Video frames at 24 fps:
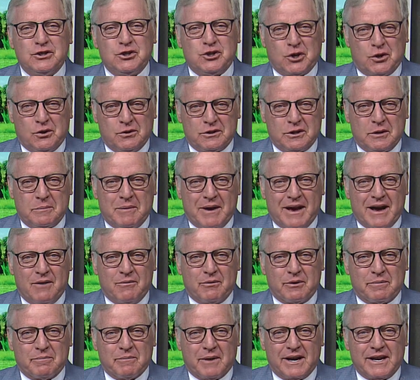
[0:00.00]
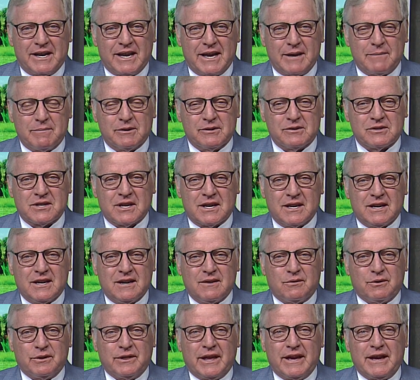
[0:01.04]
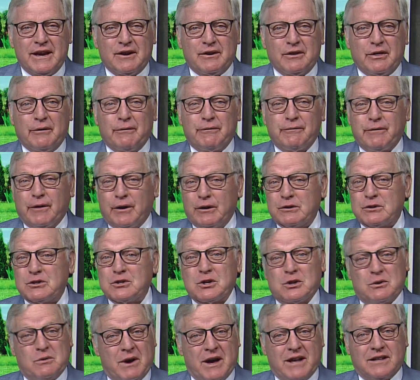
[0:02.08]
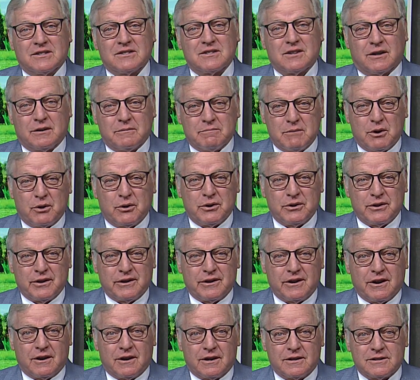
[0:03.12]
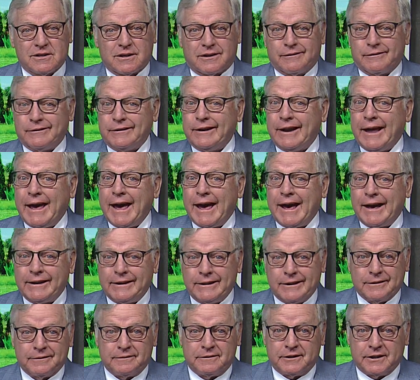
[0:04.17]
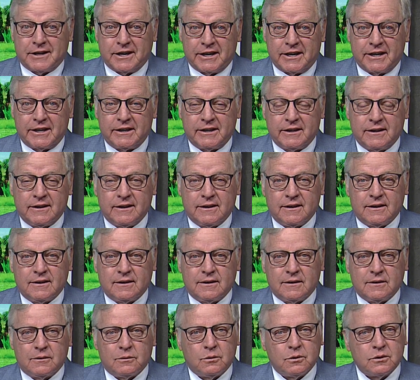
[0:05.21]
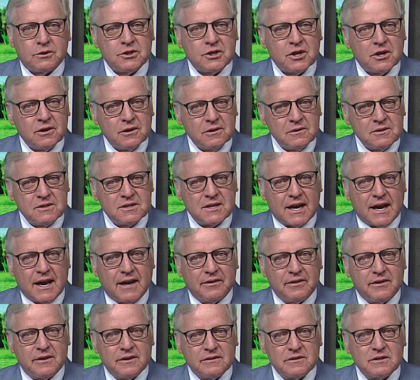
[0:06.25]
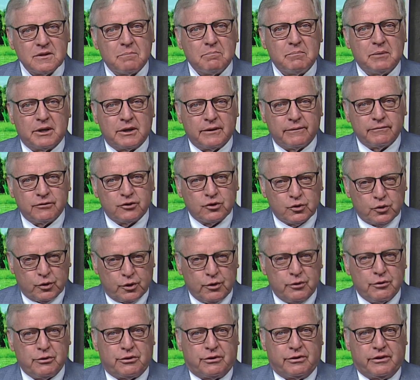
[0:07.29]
joked about with my neighbors. When they are the first to go out and start mowing their yards, I go, now you've done it. Well, turns out there's a bit of truth